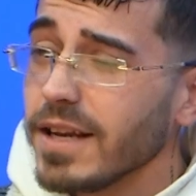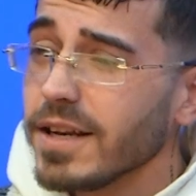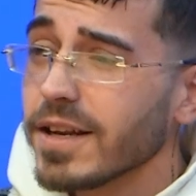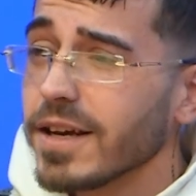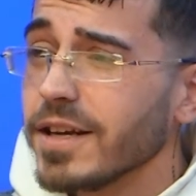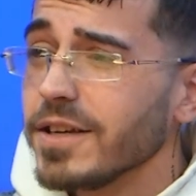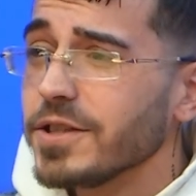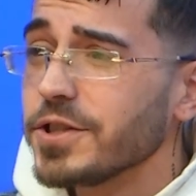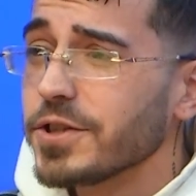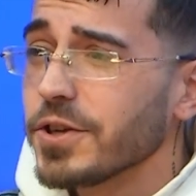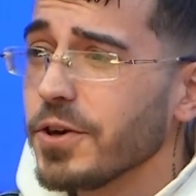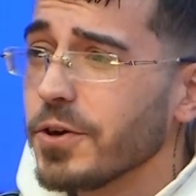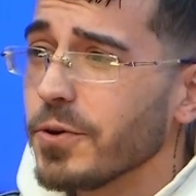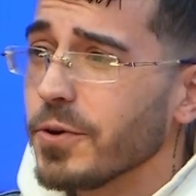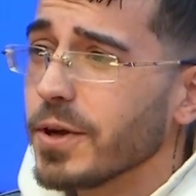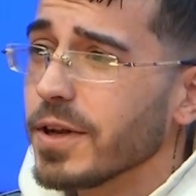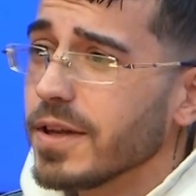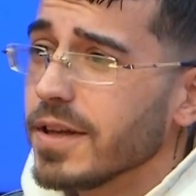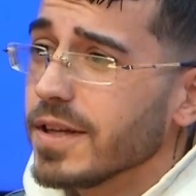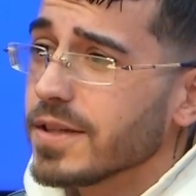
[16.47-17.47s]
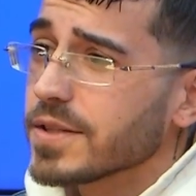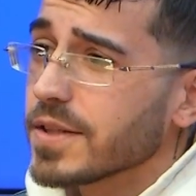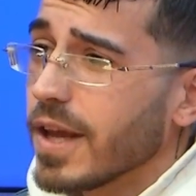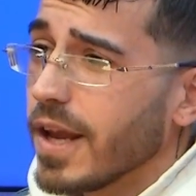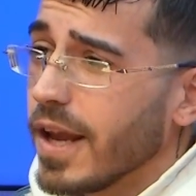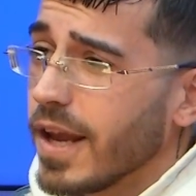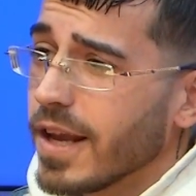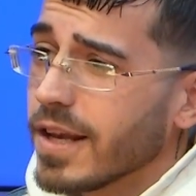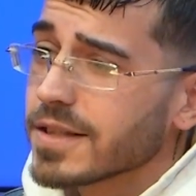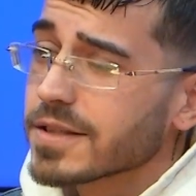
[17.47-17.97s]
night show. It's
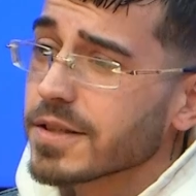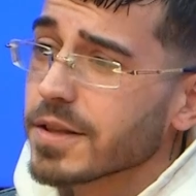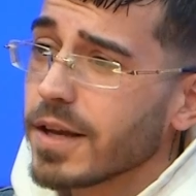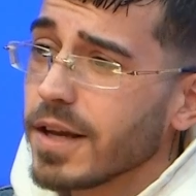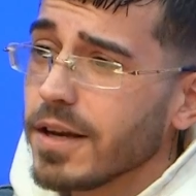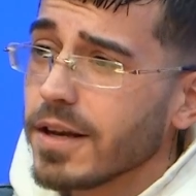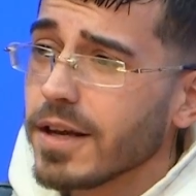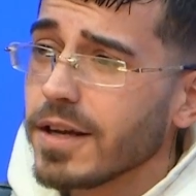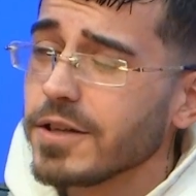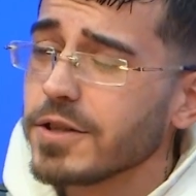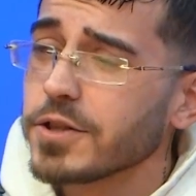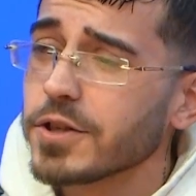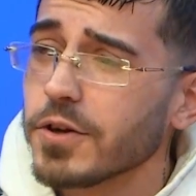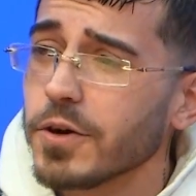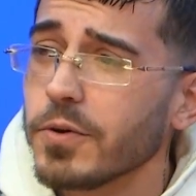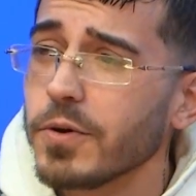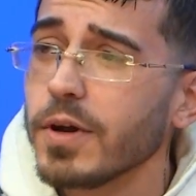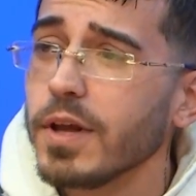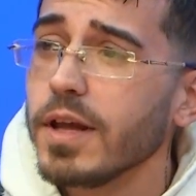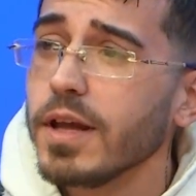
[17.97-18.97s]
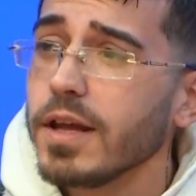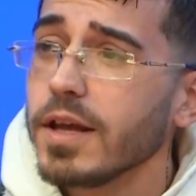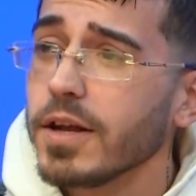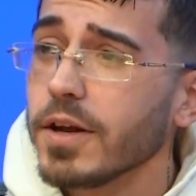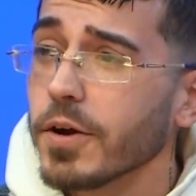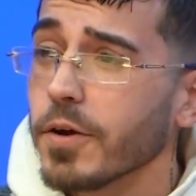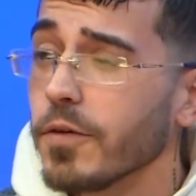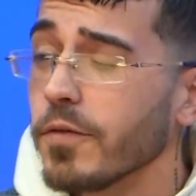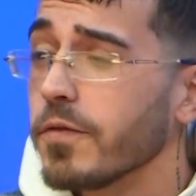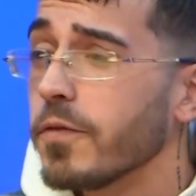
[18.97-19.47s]
the Ant's Late Night Show
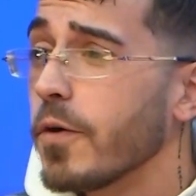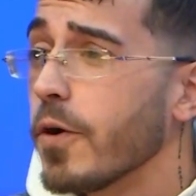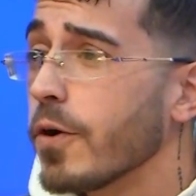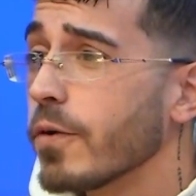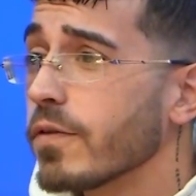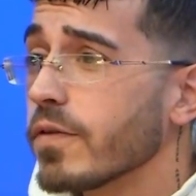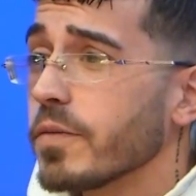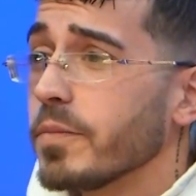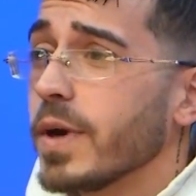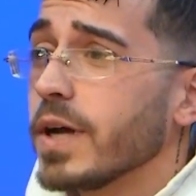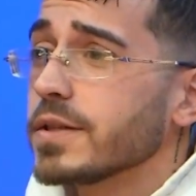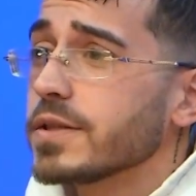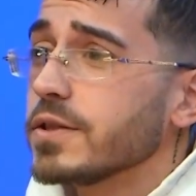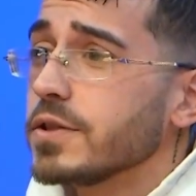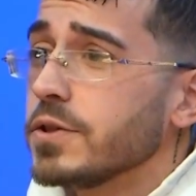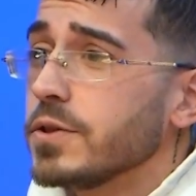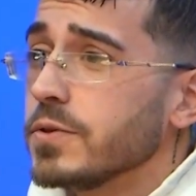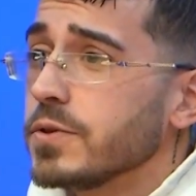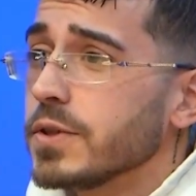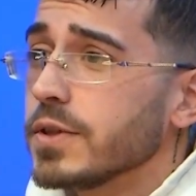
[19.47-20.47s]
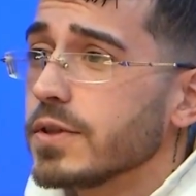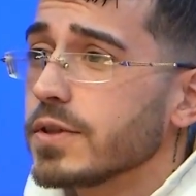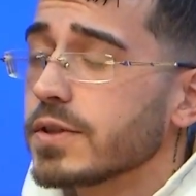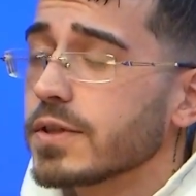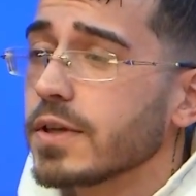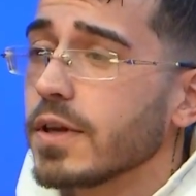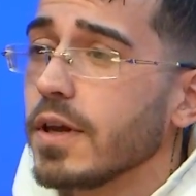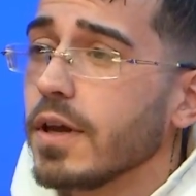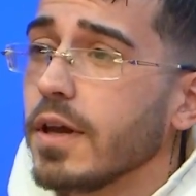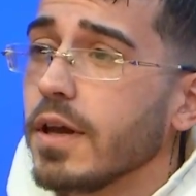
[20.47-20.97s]
here in Fall River,
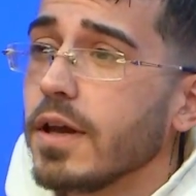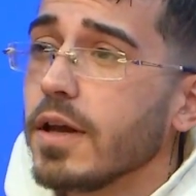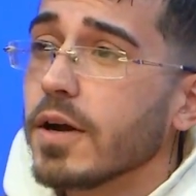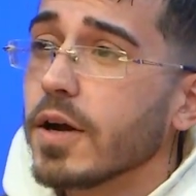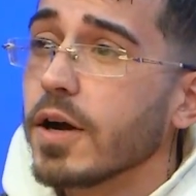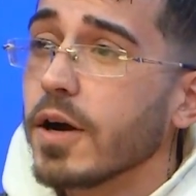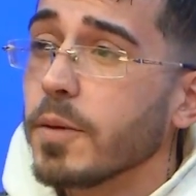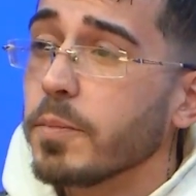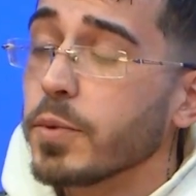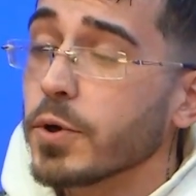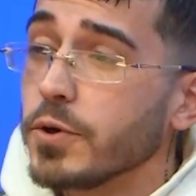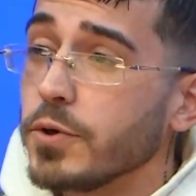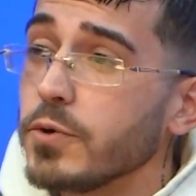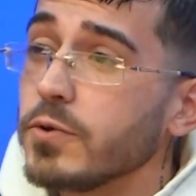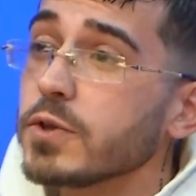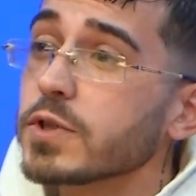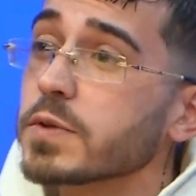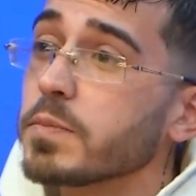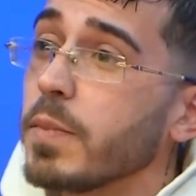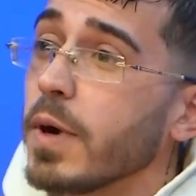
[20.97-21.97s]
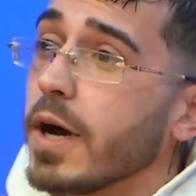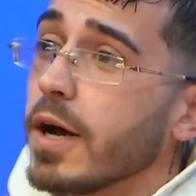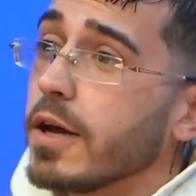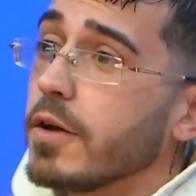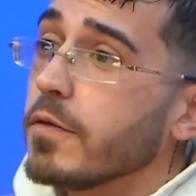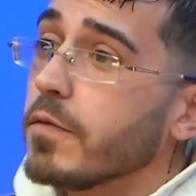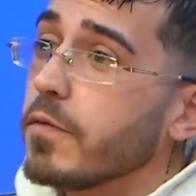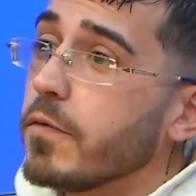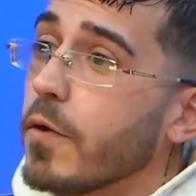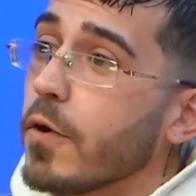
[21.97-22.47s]
Massachusetts, produced
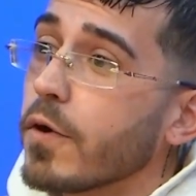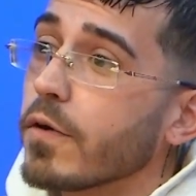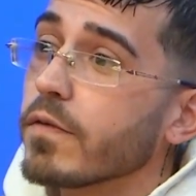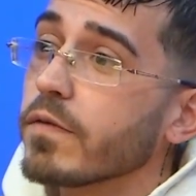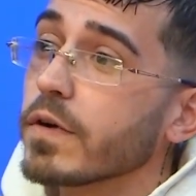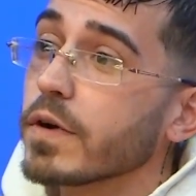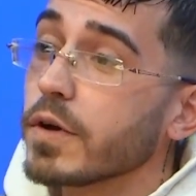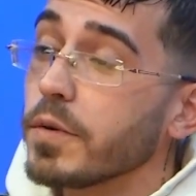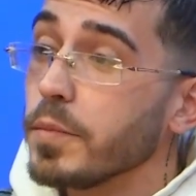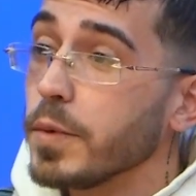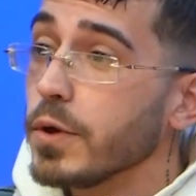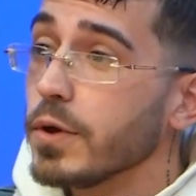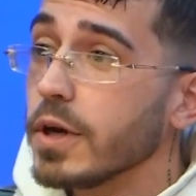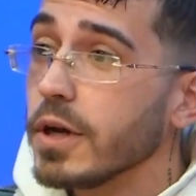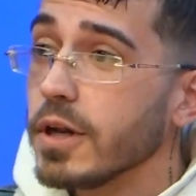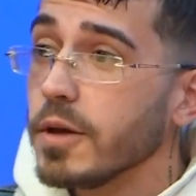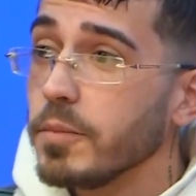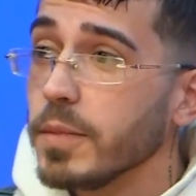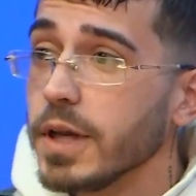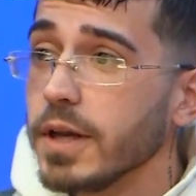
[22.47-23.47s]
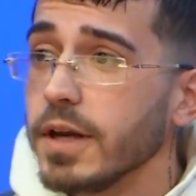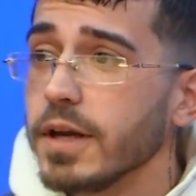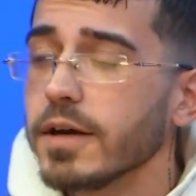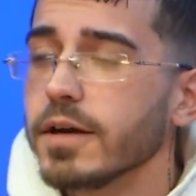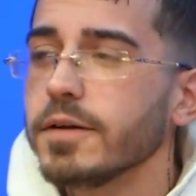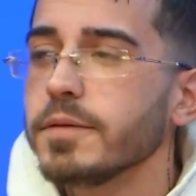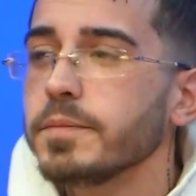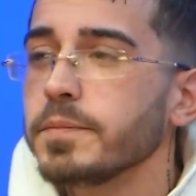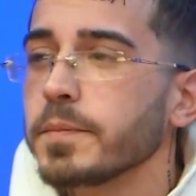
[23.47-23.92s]
by Fall River Community Media.